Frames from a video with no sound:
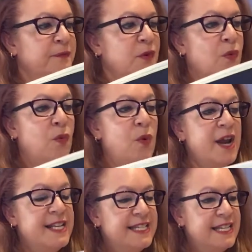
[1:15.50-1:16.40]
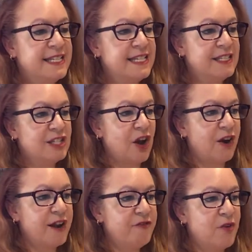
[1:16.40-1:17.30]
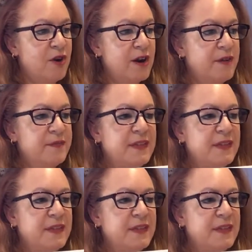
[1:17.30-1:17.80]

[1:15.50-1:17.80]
What is Izzy sorry for?